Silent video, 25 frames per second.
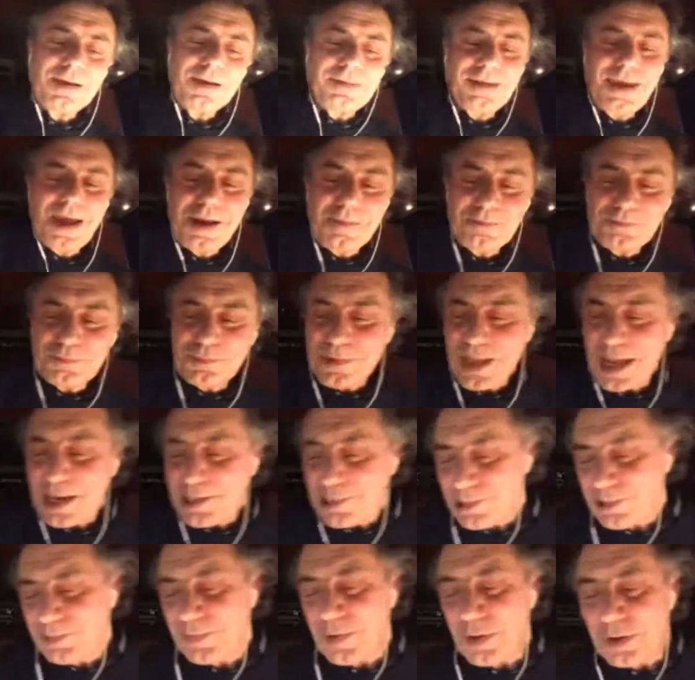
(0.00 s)
yeah, that's
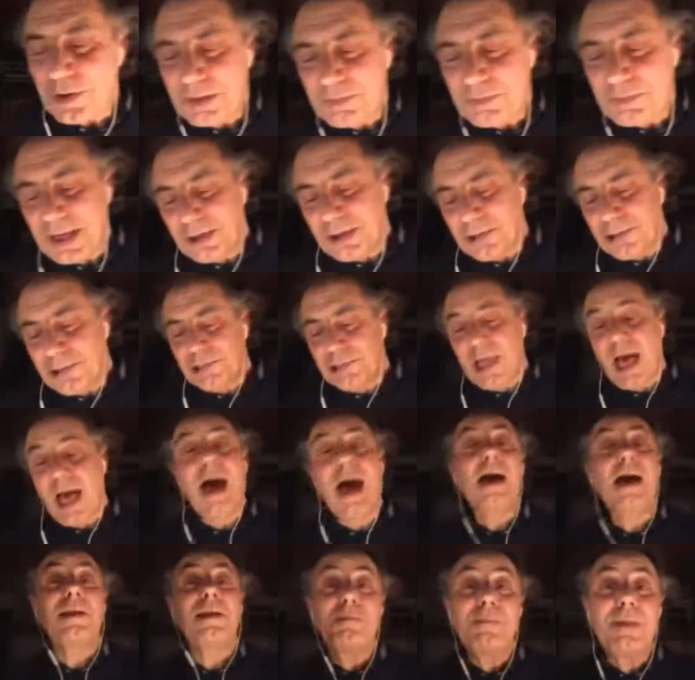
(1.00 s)
funny because I
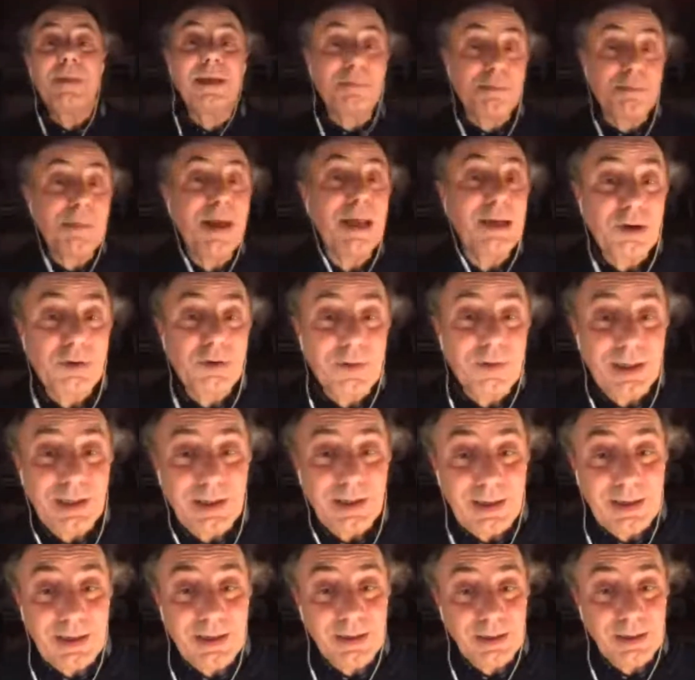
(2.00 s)
had met Manny
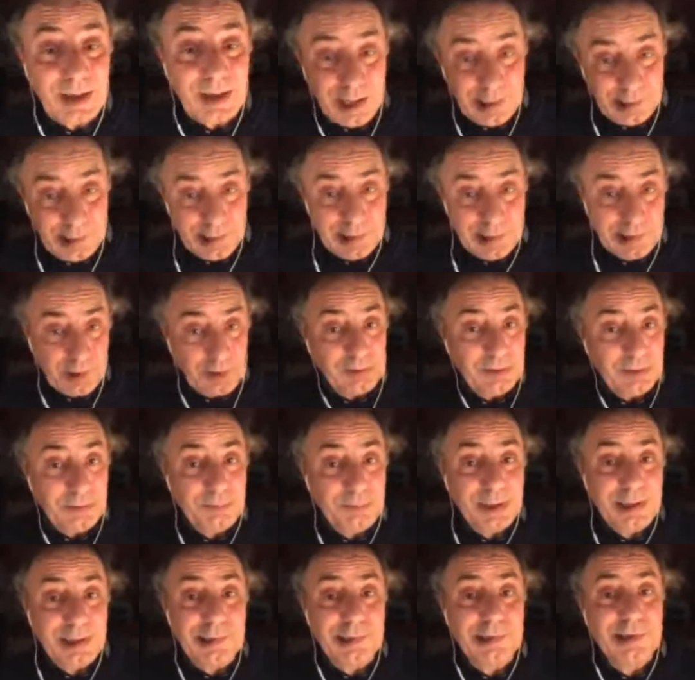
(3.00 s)
Greenhill at this
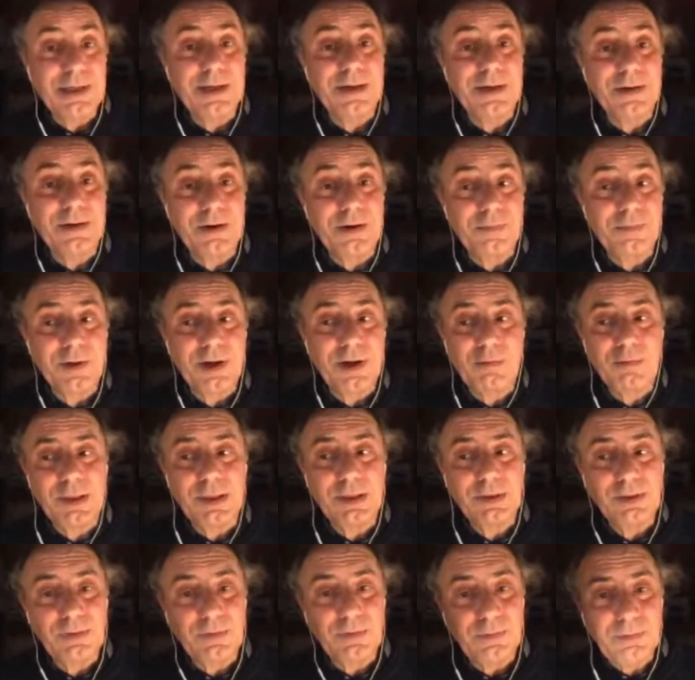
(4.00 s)
Olympia Theater when I went
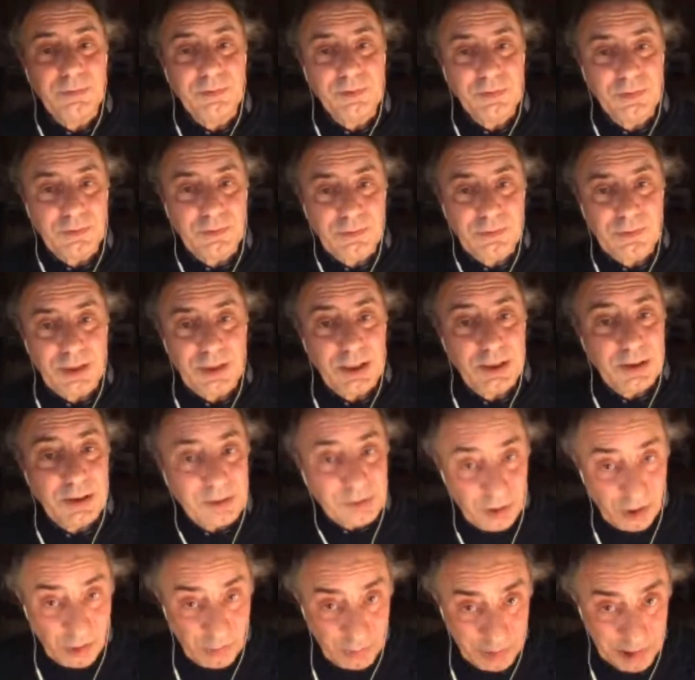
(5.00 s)
to hear
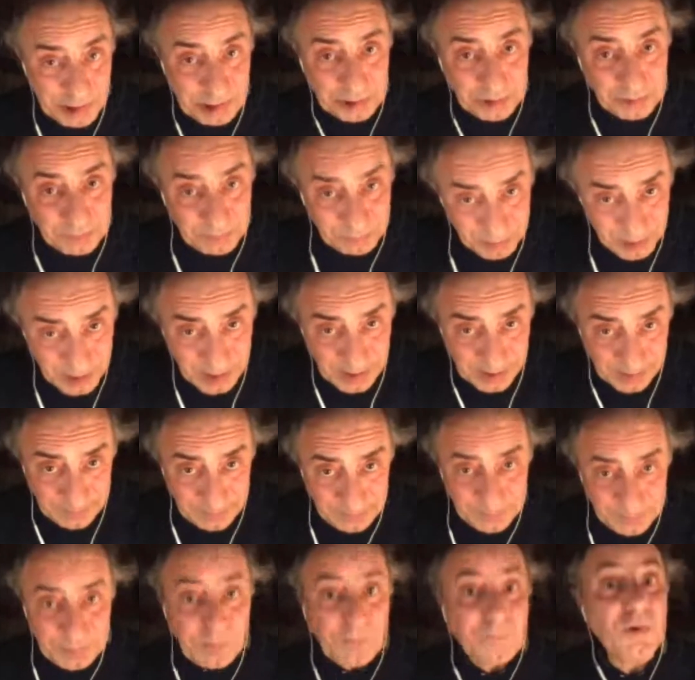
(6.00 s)
Doc Watson play.
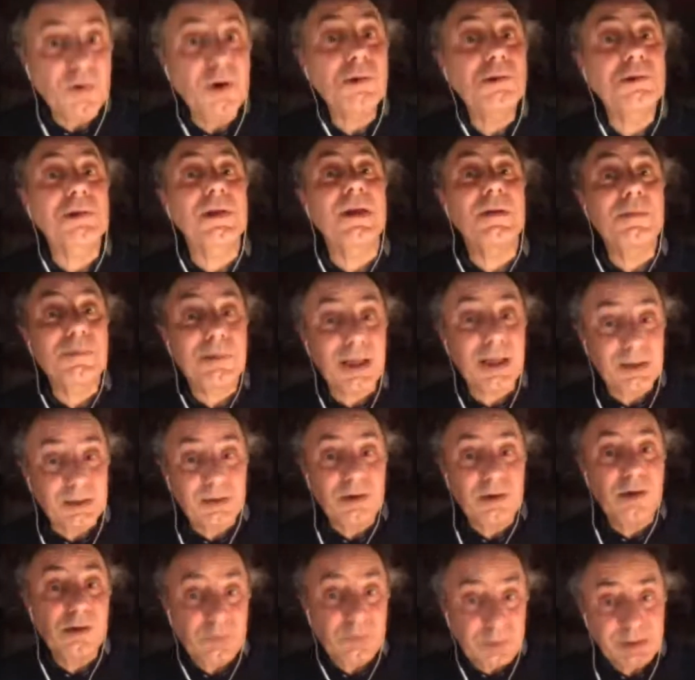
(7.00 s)
The first time that
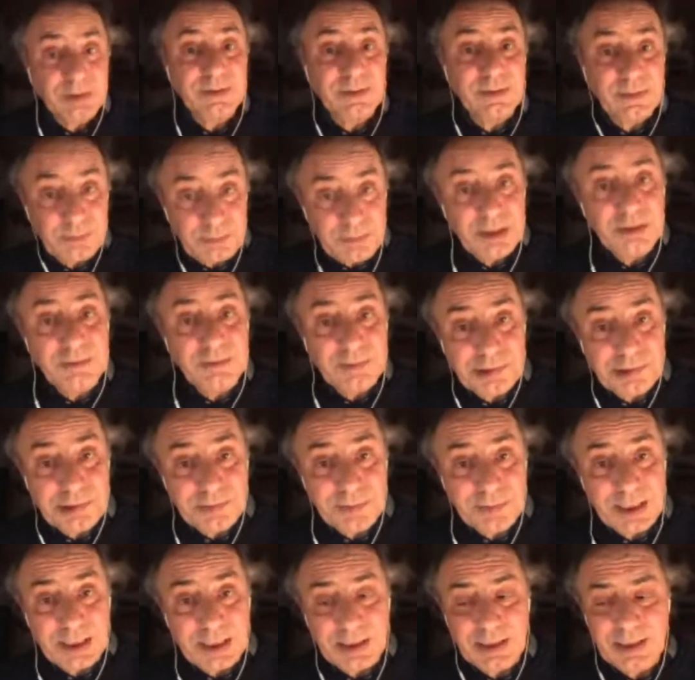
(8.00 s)
Doc wanted to meet with
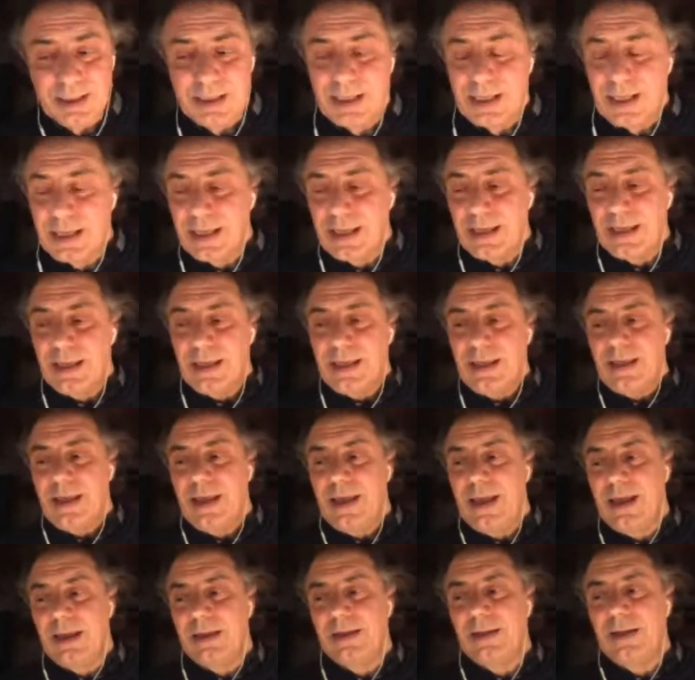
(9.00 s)
me.
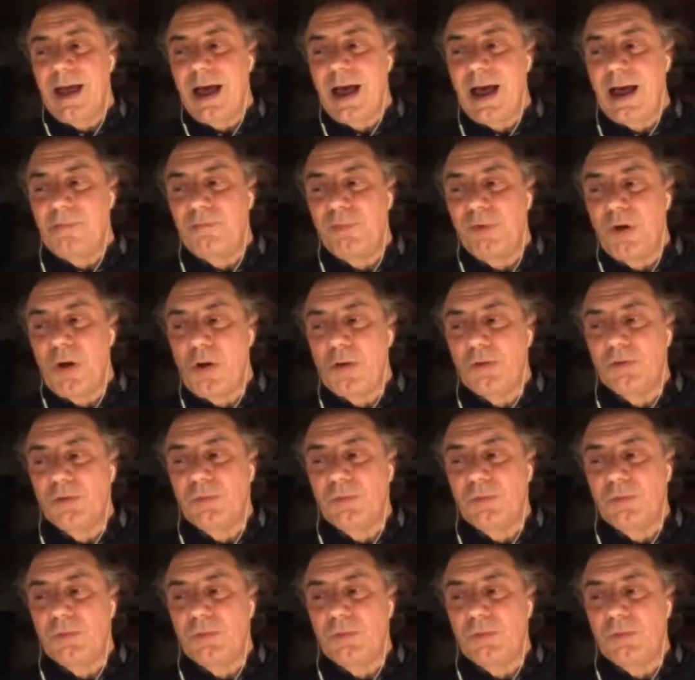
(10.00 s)
And I brought